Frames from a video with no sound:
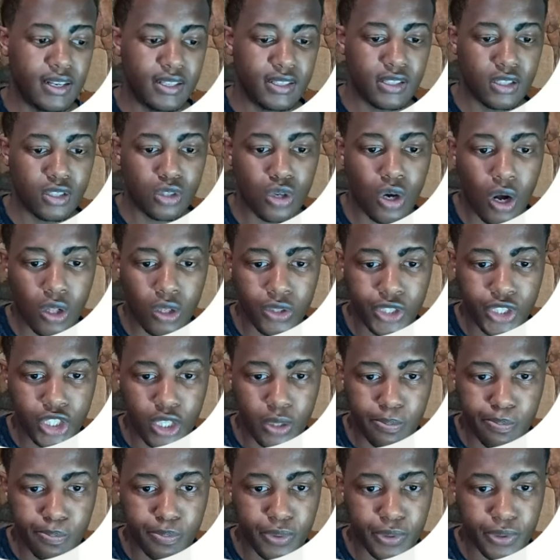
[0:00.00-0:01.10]
is a scholarship
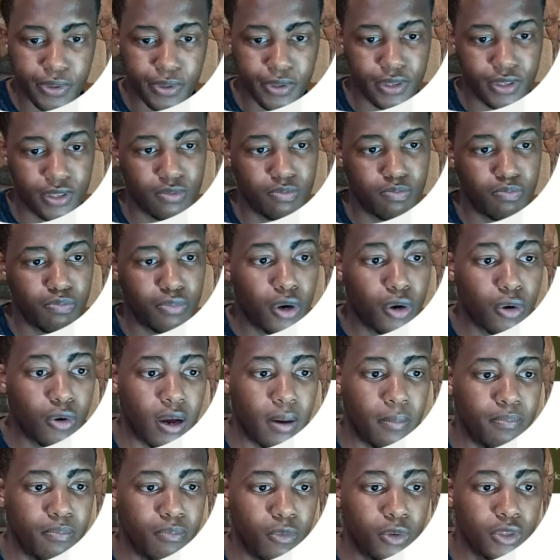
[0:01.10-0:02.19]

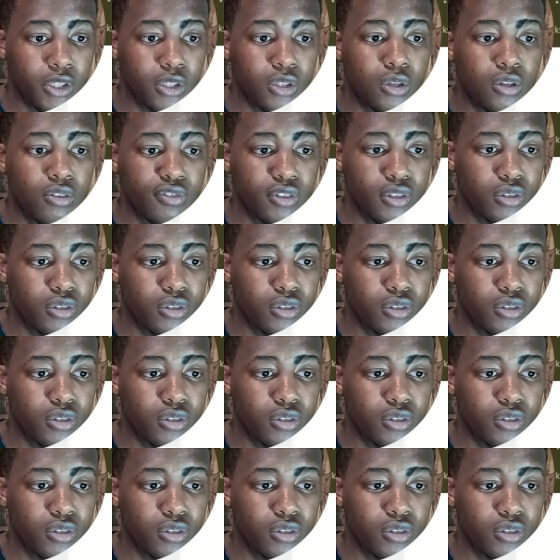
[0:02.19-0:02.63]
program, which is good for